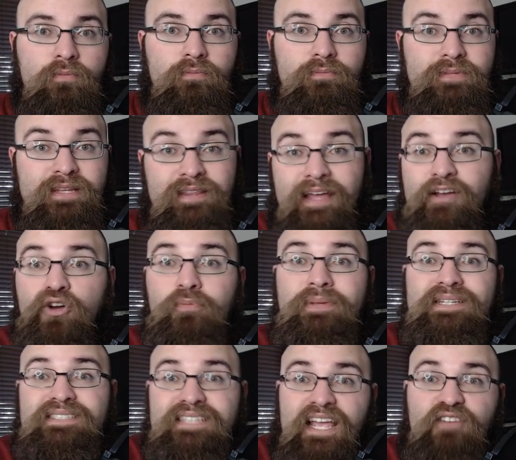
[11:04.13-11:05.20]
they could
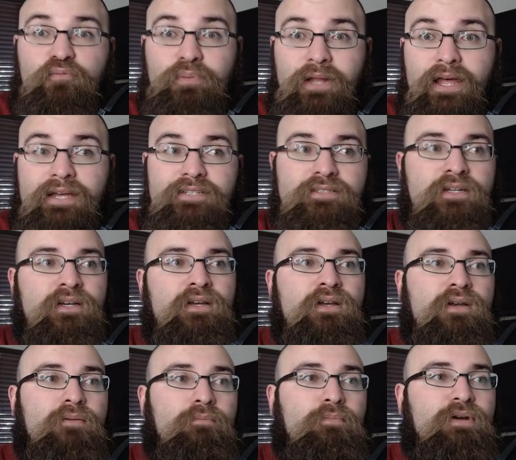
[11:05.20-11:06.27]
be safe plays,
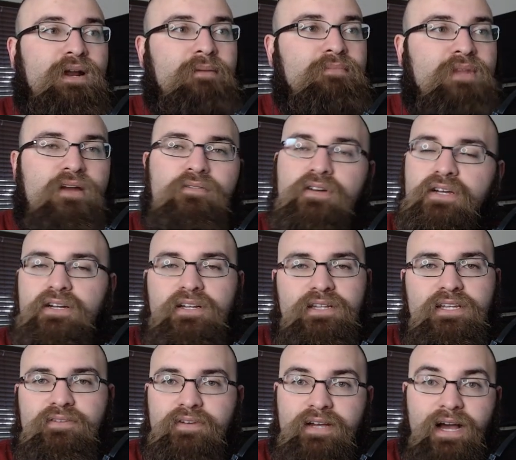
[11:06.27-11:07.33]
but I'm never going to
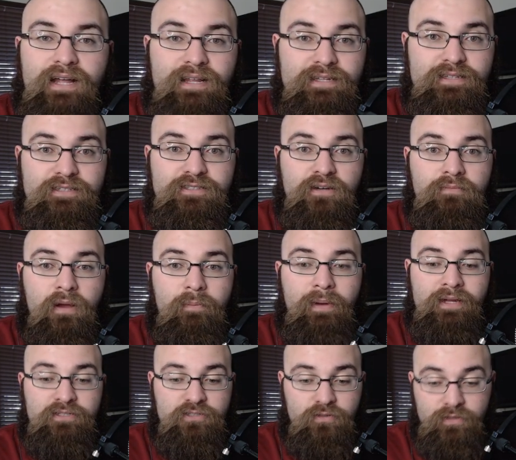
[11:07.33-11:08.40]
leave a guy like this on my
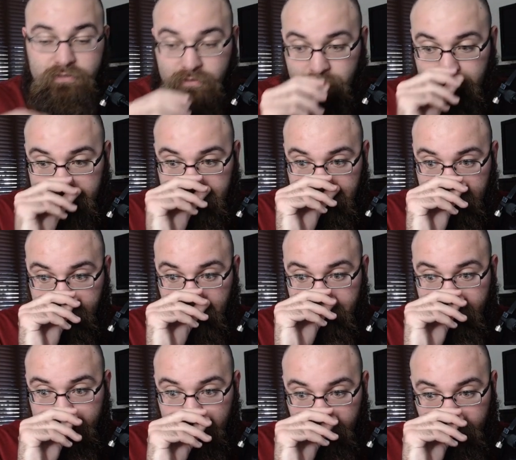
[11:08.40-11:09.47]
bench. So it's
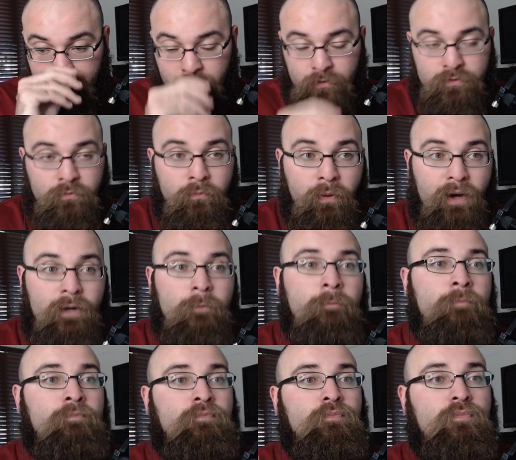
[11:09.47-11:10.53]
extremely difficult,
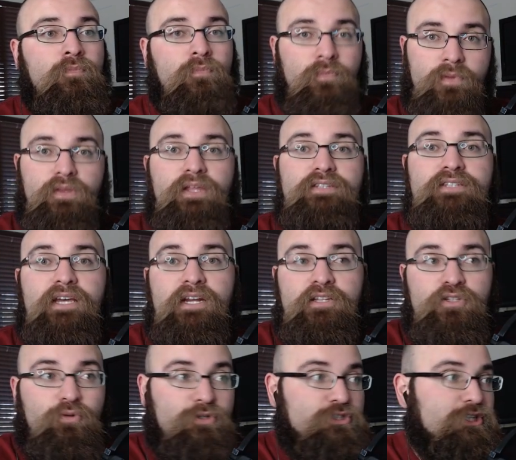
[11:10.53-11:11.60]
but let's get
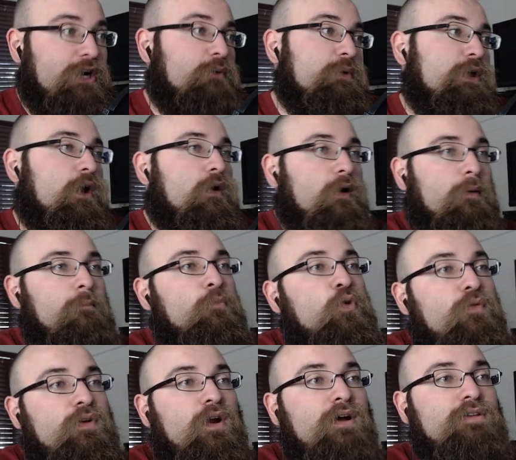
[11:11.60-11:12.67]
into it, shall we? All right,
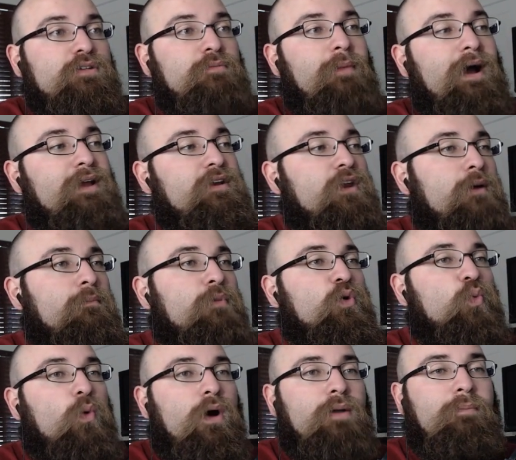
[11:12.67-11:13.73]
moving on to my number
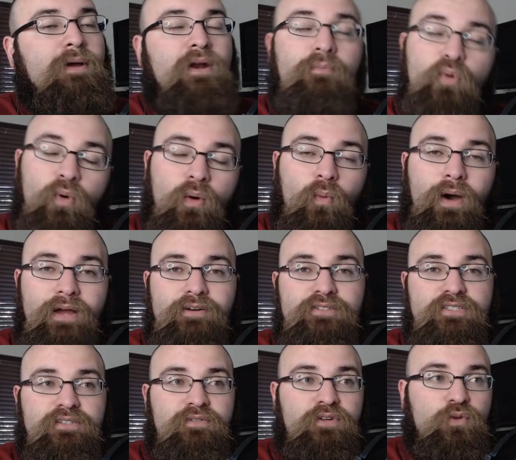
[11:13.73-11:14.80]
one. My number one wide
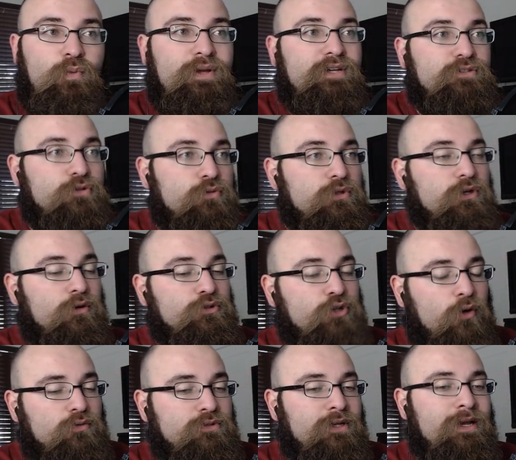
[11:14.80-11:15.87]
receiver of the week is Julio
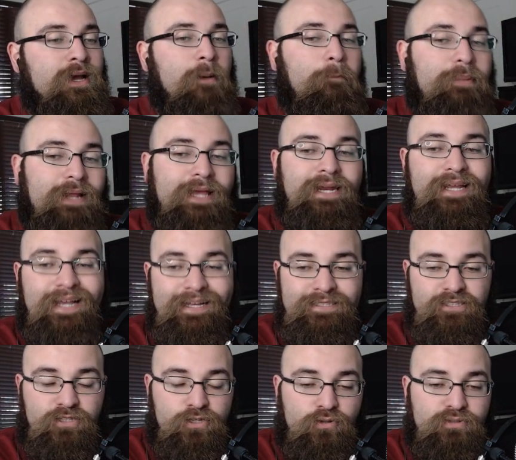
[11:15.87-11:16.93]
Jones playing
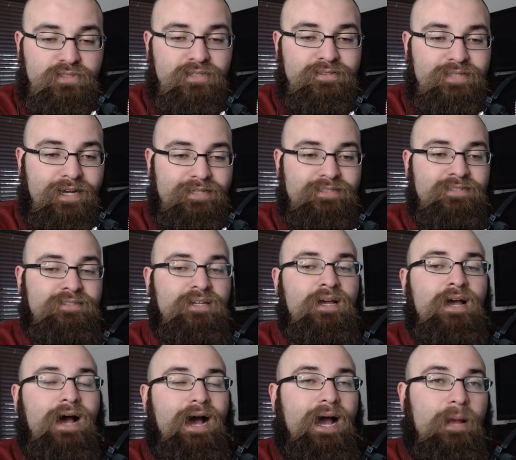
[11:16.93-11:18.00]
against the Houston Texans.
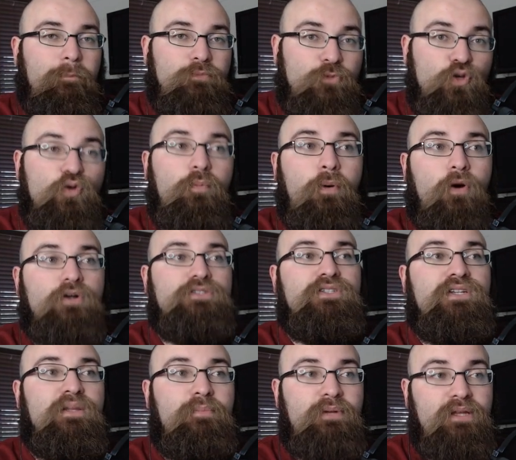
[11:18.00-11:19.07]
I do
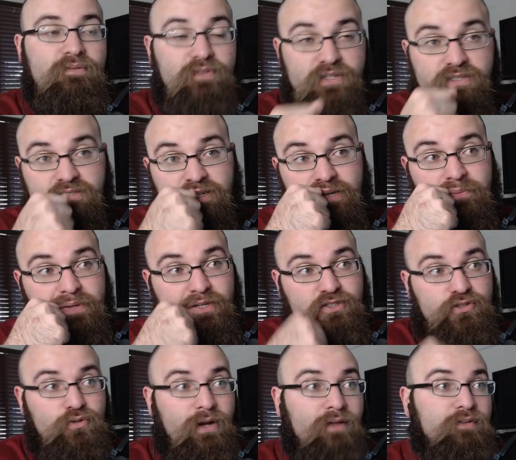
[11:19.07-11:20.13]
personally believe this is going to be a
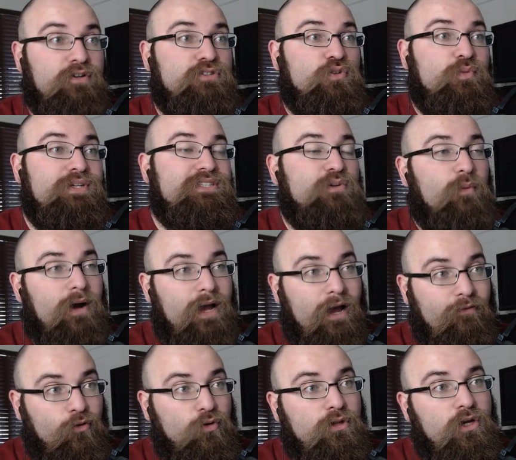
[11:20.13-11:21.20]
shootout. There's a reason why I
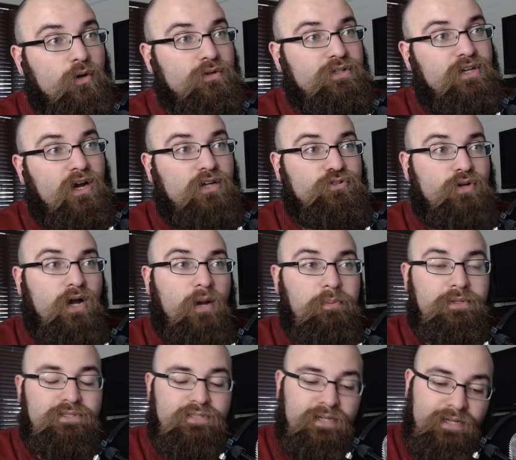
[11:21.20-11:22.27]
have Julio and DeAndre
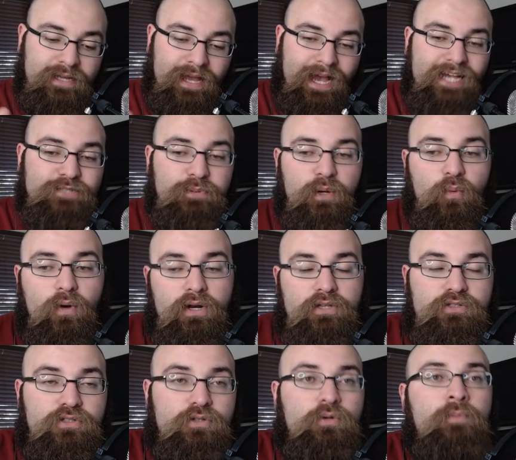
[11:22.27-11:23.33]
Hopkins as my 1
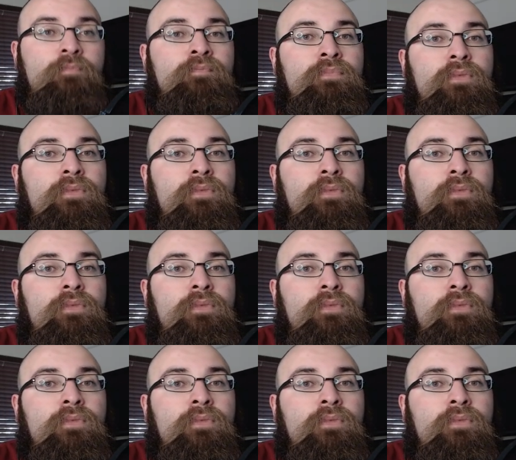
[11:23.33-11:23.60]
and 2.